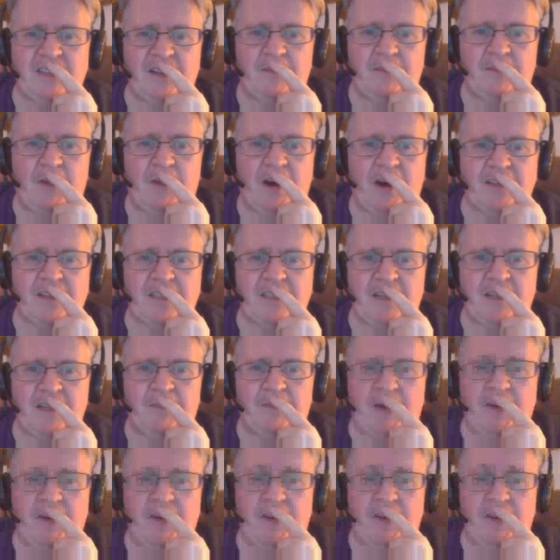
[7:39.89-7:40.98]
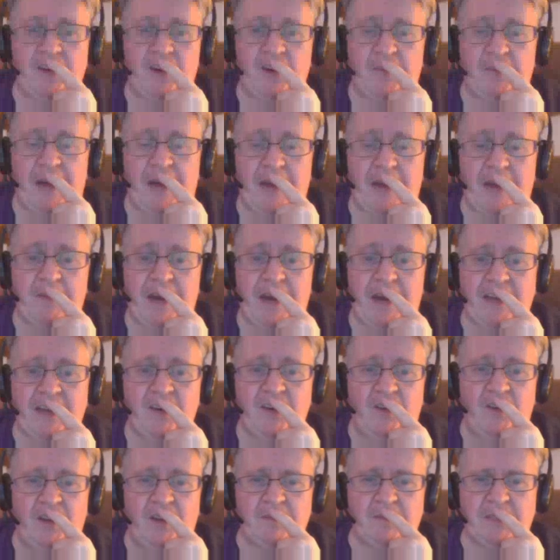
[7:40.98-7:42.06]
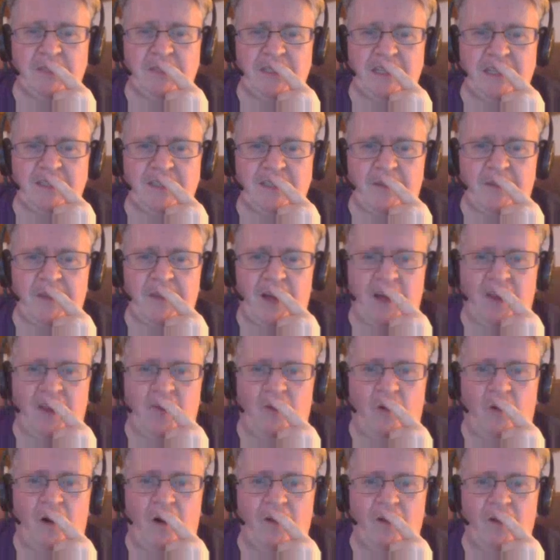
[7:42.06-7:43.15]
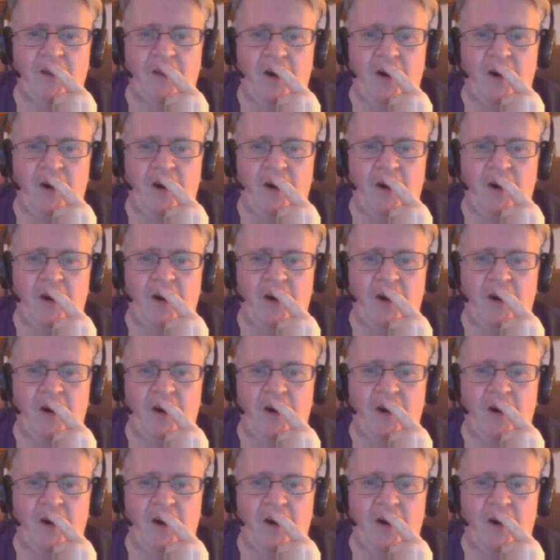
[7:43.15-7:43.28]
of the moss in a bundle in your backpack, you glimpse at something on the wall.